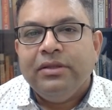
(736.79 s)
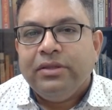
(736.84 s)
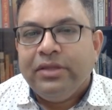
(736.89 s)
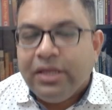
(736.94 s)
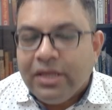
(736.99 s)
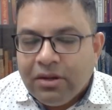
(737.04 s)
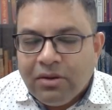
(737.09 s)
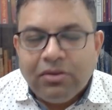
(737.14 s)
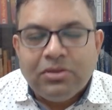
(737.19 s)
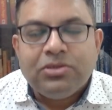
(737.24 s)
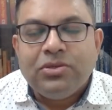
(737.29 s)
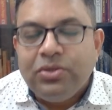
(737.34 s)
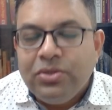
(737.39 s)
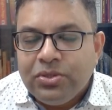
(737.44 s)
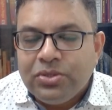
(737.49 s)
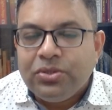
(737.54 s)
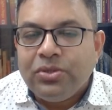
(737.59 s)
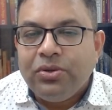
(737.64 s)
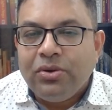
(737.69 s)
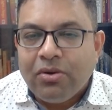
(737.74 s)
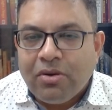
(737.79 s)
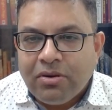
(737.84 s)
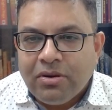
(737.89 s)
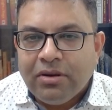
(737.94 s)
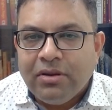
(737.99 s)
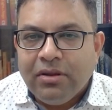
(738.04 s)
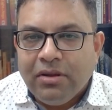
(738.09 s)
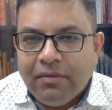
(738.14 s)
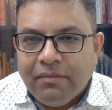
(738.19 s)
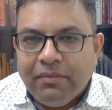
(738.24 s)
There also you should not,
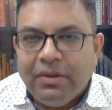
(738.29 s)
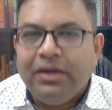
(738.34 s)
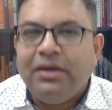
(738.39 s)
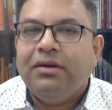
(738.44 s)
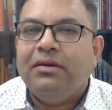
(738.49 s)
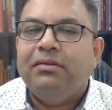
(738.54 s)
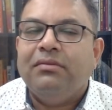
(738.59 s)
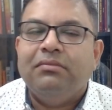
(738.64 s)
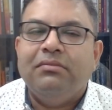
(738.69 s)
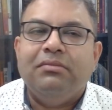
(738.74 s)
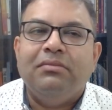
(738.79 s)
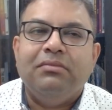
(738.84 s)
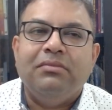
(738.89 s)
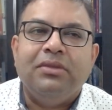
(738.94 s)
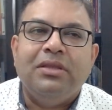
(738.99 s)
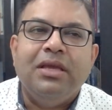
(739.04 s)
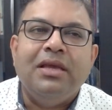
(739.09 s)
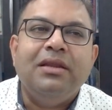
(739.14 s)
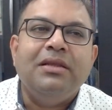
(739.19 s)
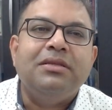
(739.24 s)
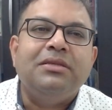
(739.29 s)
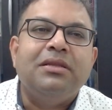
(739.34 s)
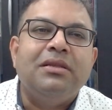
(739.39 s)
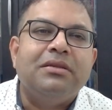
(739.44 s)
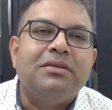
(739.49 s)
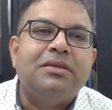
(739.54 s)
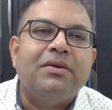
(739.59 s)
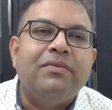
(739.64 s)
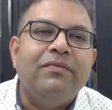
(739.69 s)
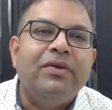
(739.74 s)
but there is
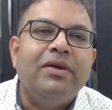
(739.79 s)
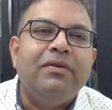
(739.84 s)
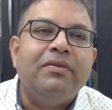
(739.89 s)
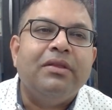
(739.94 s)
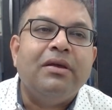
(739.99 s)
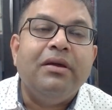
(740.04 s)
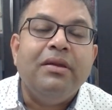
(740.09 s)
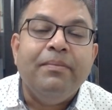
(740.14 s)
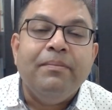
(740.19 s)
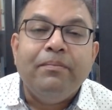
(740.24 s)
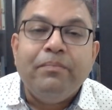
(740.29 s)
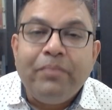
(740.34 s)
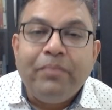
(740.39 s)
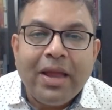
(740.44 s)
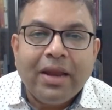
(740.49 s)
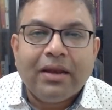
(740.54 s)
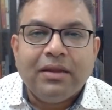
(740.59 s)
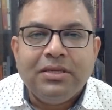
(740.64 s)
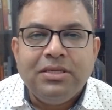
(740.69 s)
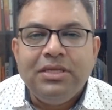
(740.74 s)
somewhere the impact.